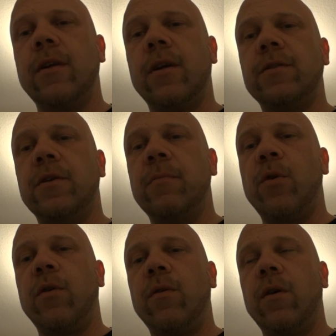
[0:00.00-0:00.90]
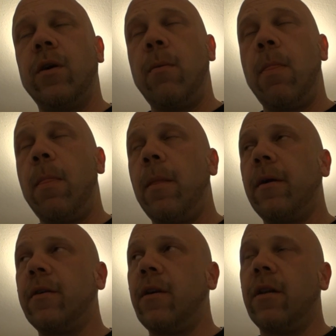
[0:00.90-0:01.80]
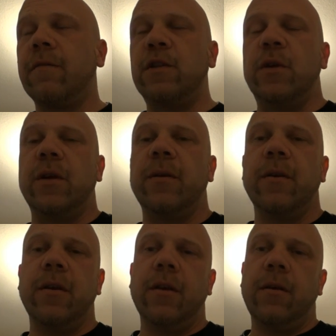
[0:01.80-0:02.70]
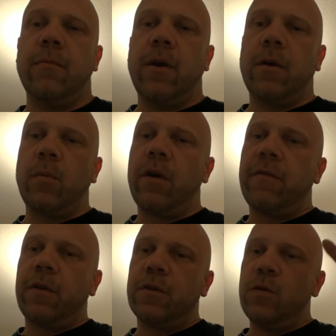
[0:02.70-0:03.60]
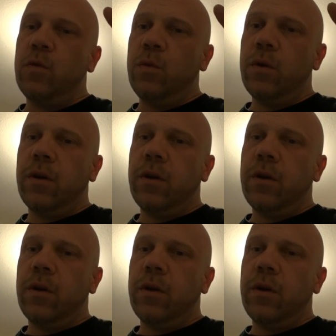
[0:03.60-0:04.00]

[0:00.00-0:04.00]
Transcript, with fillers: Call of Duty more uh, Call of Duty Modern Warfare Two,